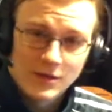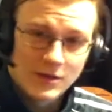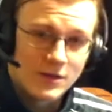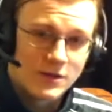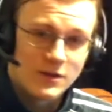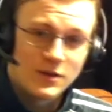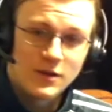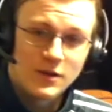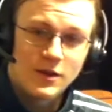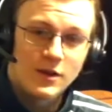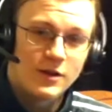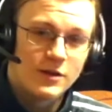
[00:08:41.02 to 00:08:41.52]

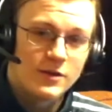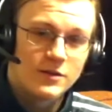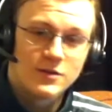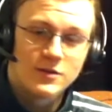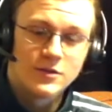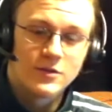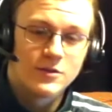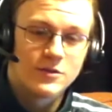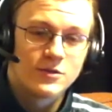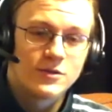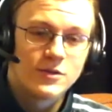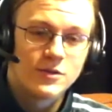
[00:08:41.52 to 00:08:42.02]
It's
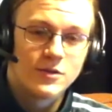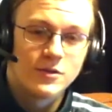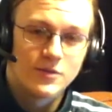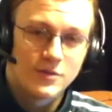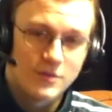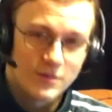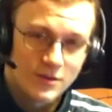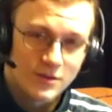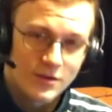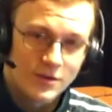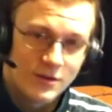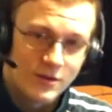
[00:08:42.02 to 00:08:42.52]
so
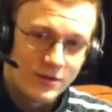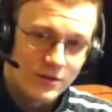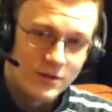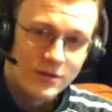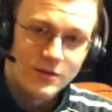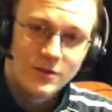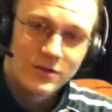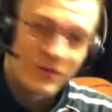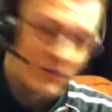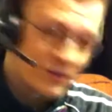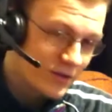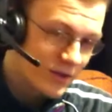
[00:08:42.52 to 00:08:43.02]
simple.
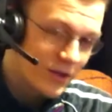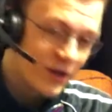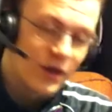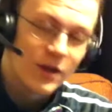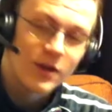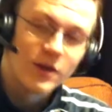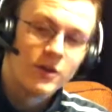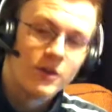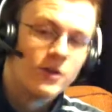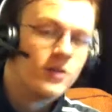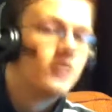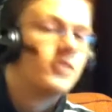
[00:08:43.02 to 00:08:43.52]
You just
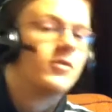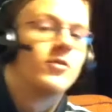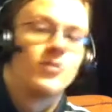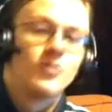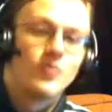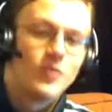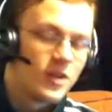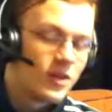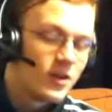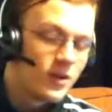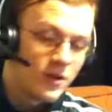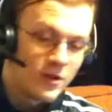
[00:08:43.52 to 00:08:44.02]
gotta go with
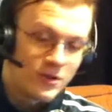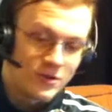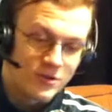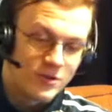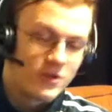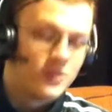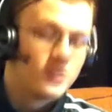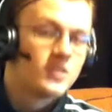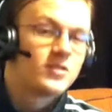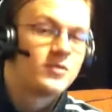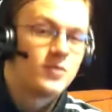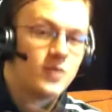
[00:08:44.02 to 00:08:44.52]
me.
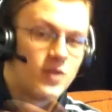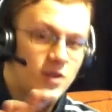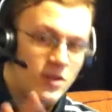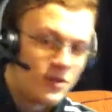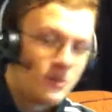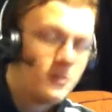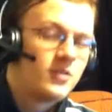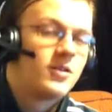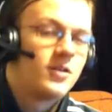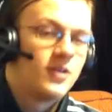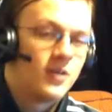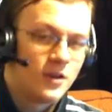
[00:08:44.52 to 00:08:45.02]
Trust me,
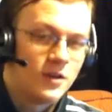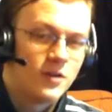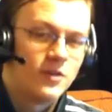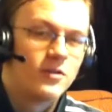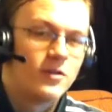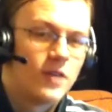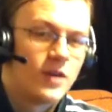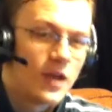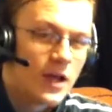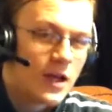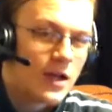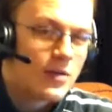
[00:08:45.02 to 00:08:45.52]
it
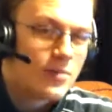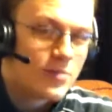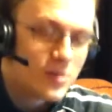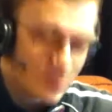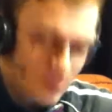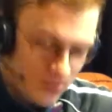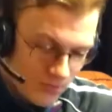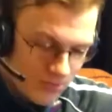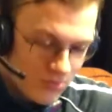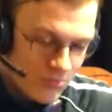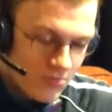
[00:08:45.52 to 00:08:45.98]
will happen.